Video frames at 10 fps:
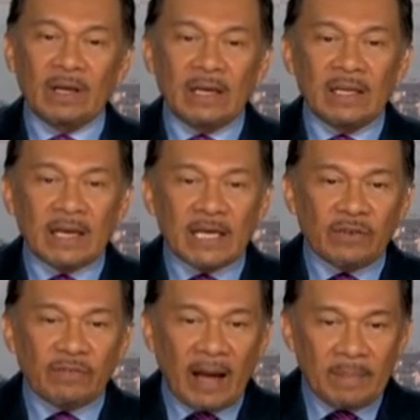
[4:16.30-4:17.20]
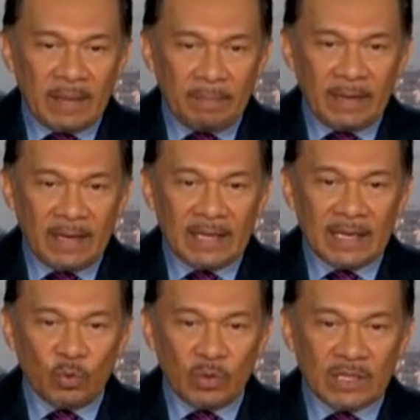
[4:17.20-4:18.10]
In the case of Habibie in
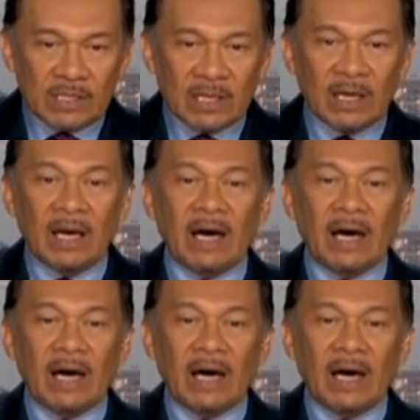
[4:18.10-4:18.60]
Indonesia,